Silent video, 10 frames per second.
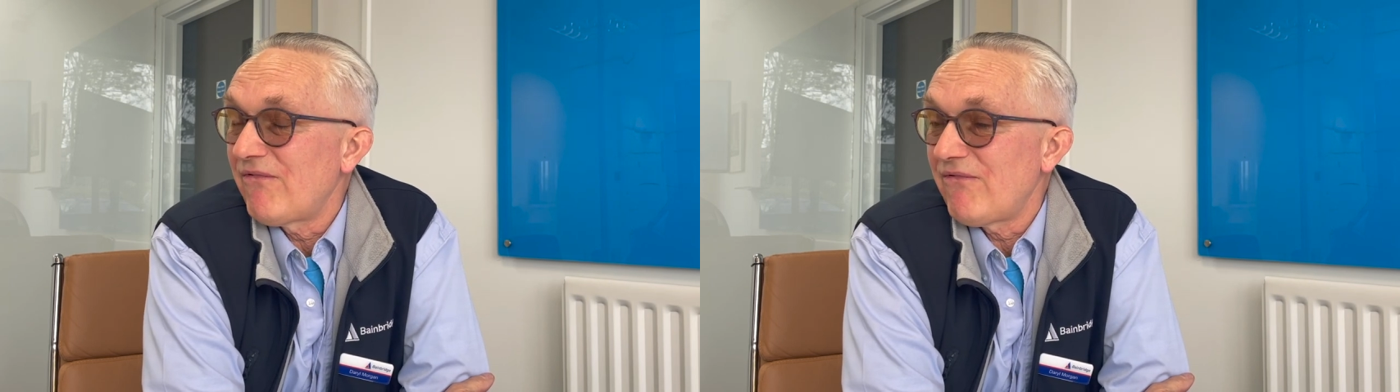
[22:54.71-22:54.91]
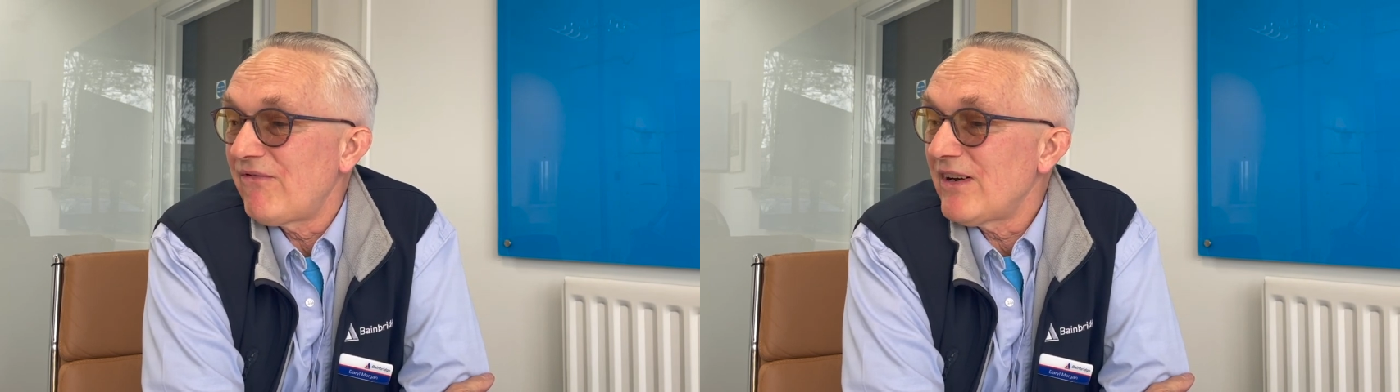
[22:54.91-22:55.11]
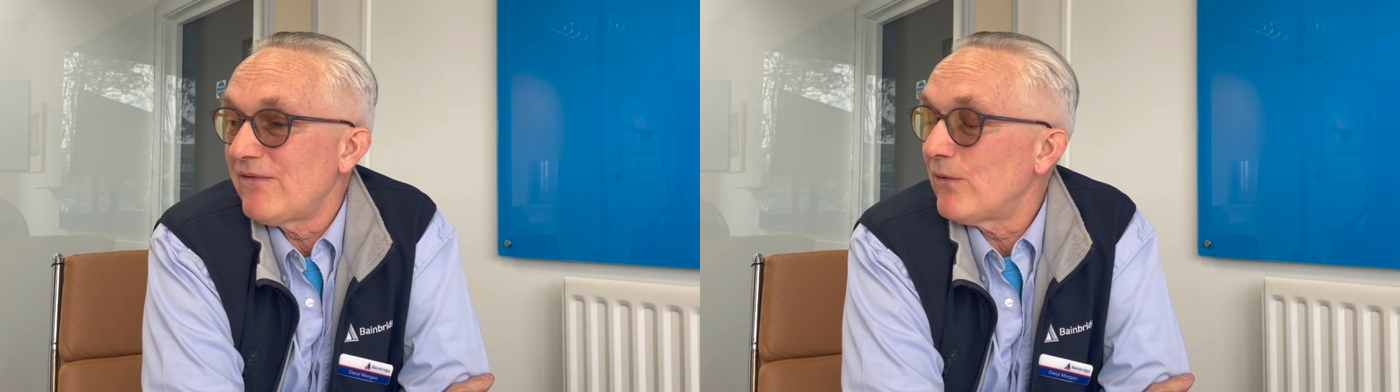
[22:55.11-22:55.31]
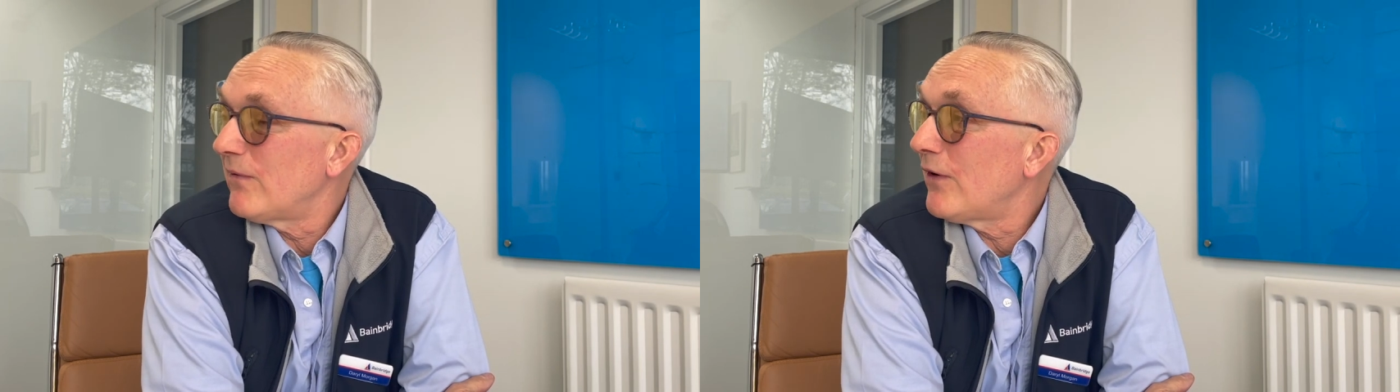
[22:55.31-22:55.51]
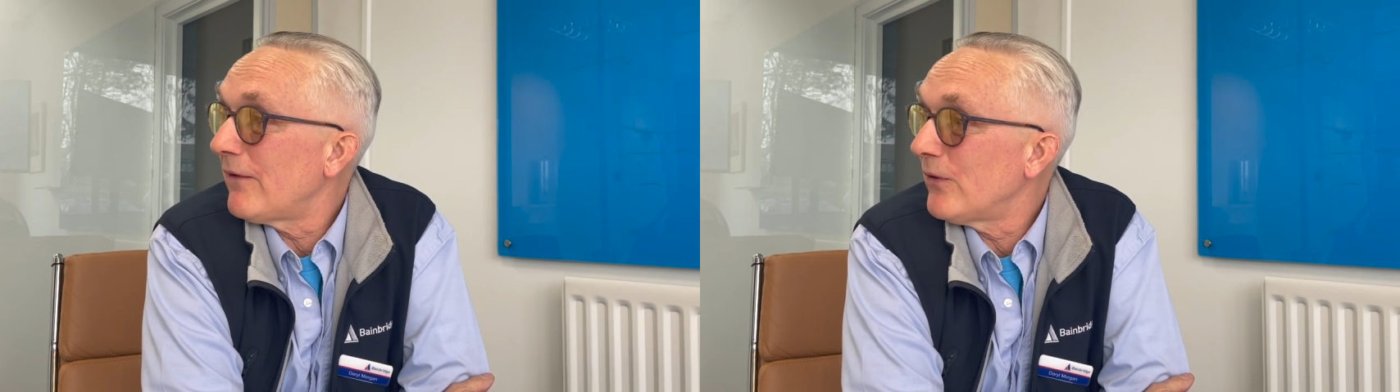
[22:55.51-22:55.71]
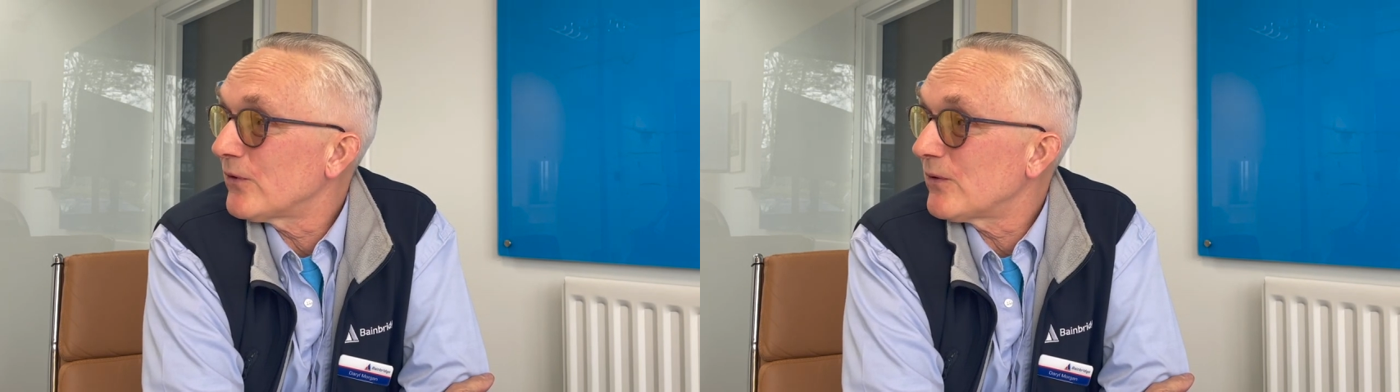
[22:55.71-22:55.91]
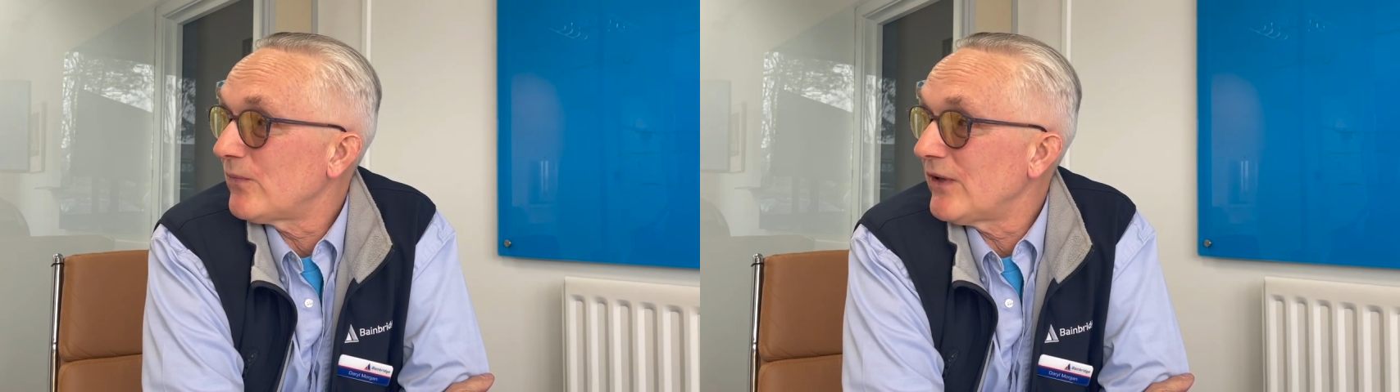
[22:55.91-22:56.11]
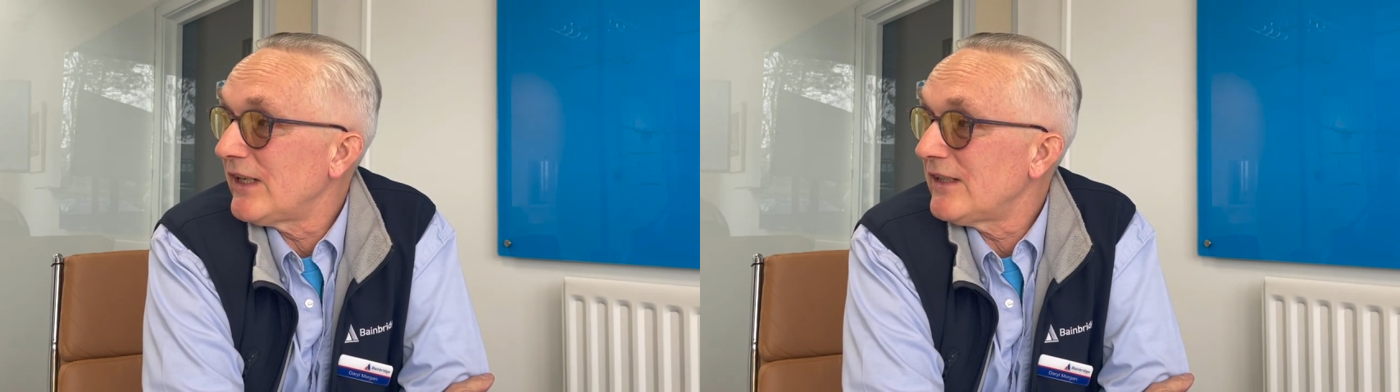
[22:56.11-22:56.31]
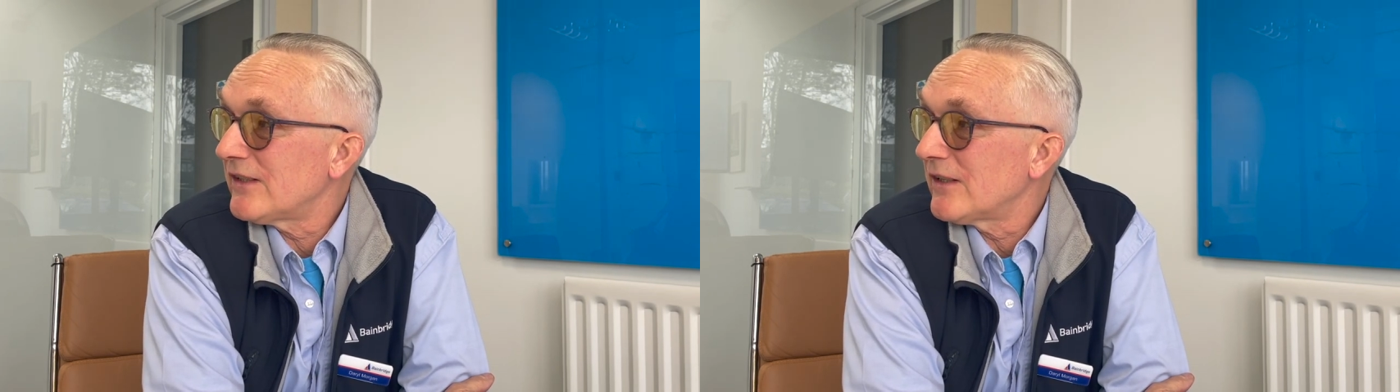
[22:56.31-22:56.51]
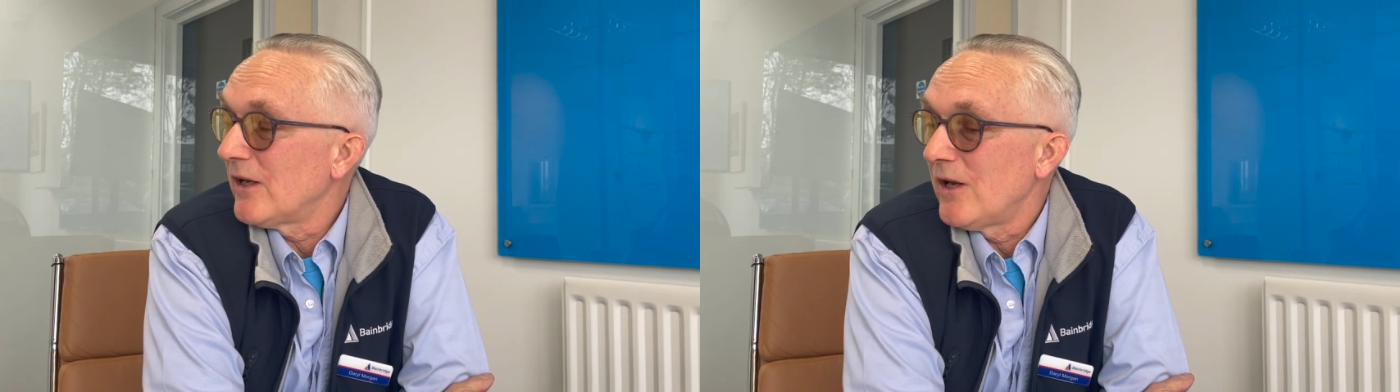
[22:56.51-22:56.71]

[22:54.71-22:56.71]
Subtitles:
3, 4, 5 knots of breeze,